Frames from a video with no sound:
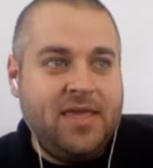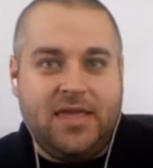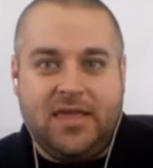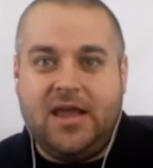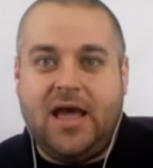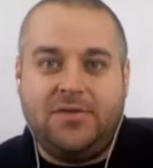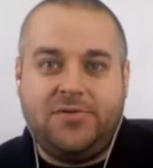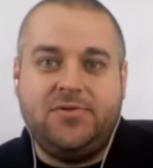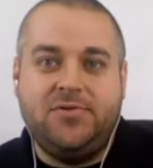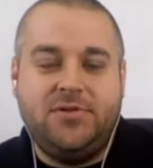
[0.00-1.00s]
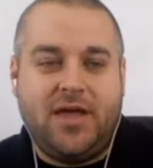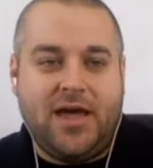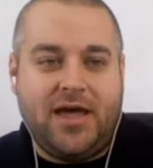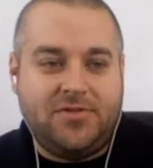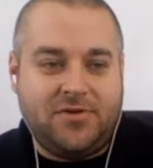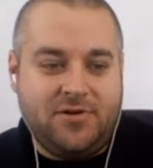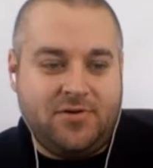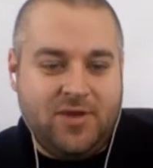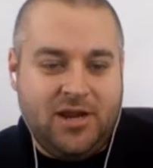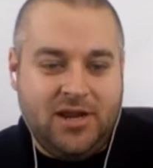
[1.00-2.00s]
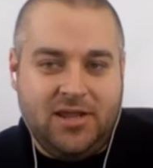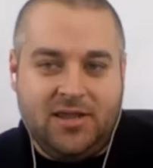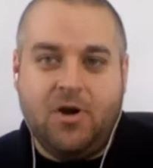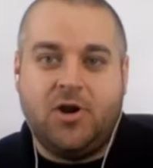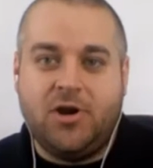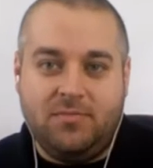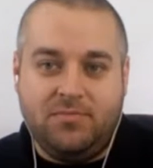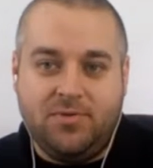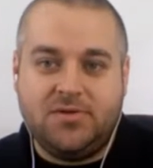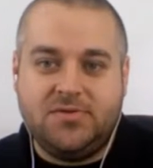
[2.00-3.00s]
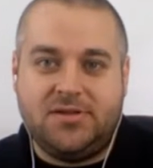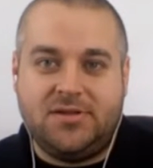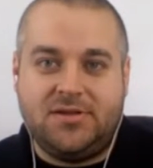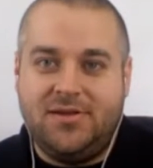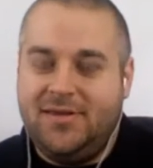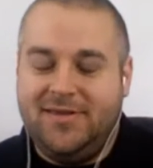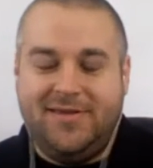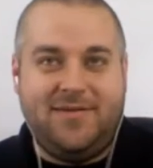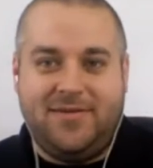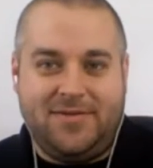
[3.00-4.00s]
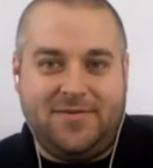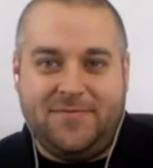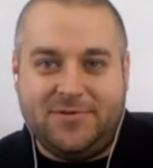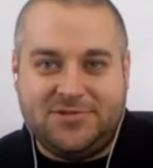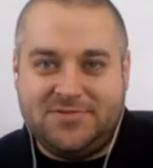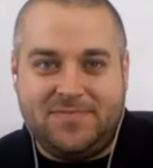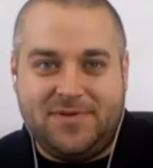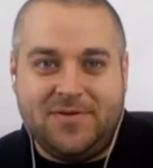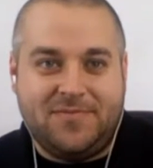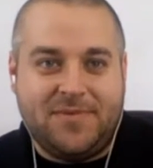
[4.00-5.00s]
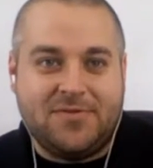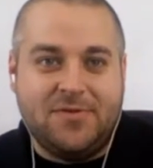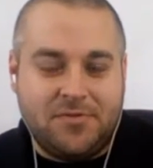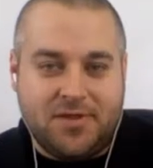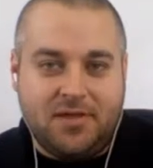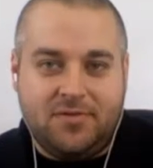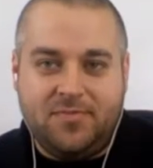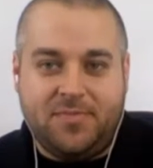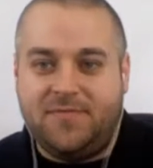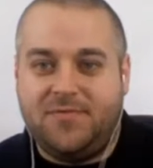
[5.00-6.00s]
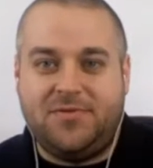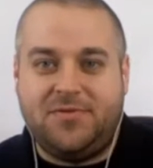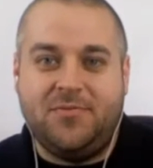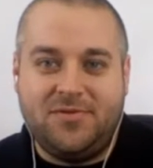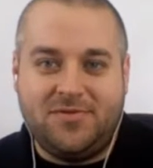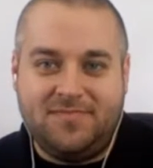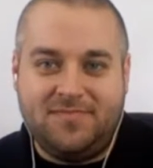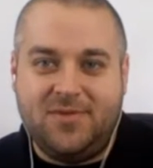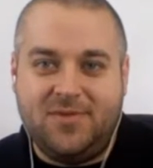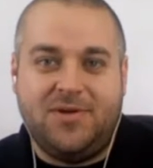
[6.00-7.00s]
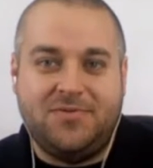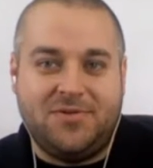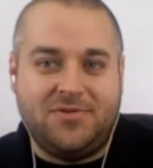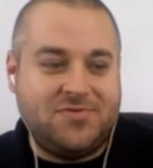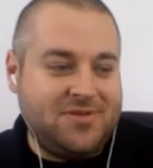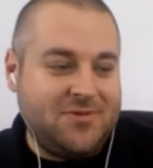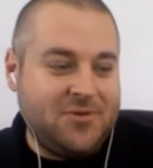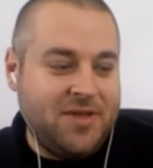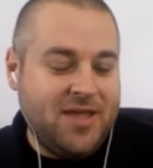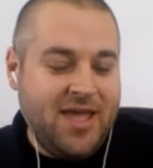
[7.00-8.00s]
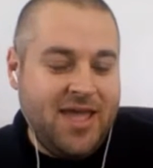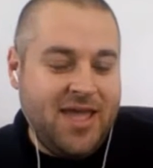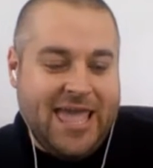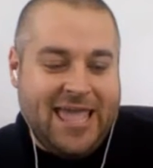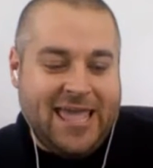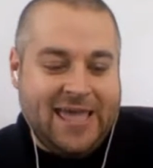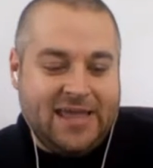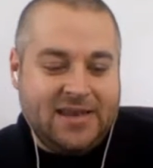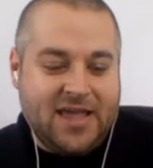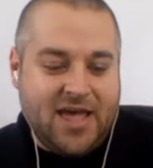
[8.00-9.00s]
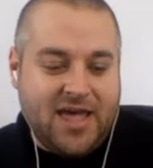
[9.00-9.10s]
In high school, I started reading marketing books, and which makes no sense, but for some reason it was interesting to me. And